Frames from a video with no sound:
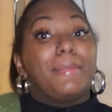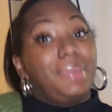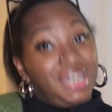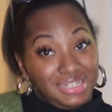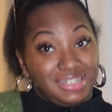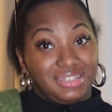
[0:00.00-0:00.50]

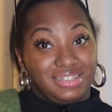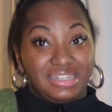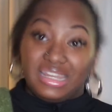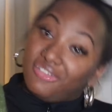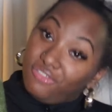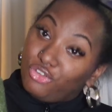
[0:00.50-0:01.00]
But
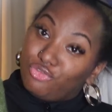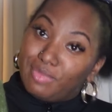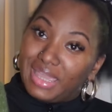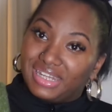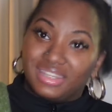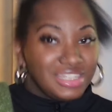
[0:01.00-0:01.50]
if you've
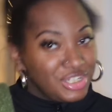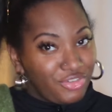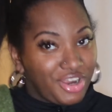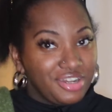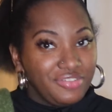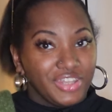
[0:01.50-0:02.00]
made it this
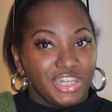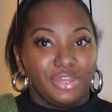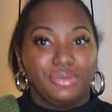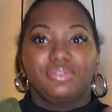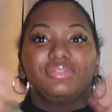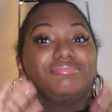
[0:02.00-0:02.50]
far in the
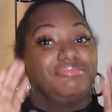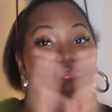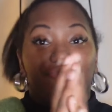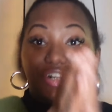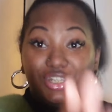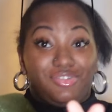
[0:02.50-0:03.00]
video,
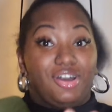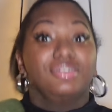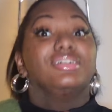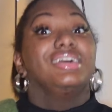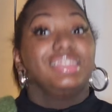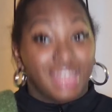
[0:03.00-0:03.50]
first of all,
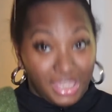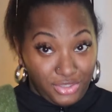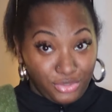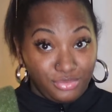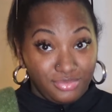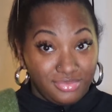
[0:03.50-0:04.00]
thank
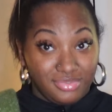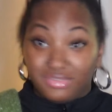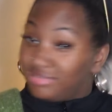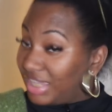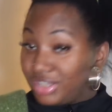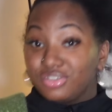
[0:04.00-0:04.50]
you.
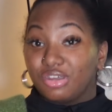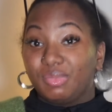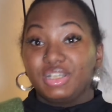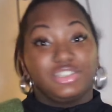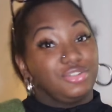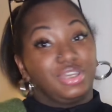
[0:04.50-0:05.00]
Thank you so
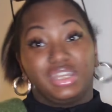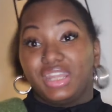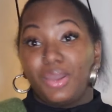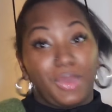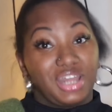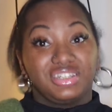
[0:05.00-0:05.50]
much. You getting
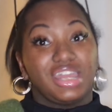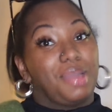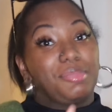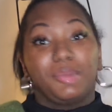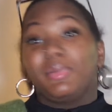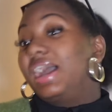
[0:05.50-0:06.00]
that watch
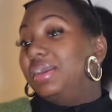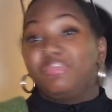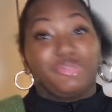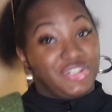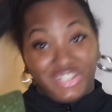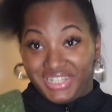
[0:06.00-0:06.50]
time up. I
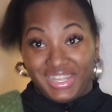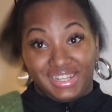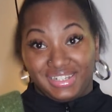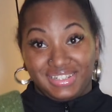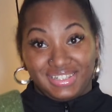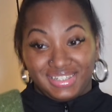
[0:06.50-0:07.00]
appreciate
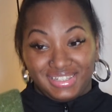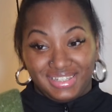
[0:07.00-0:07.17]
it.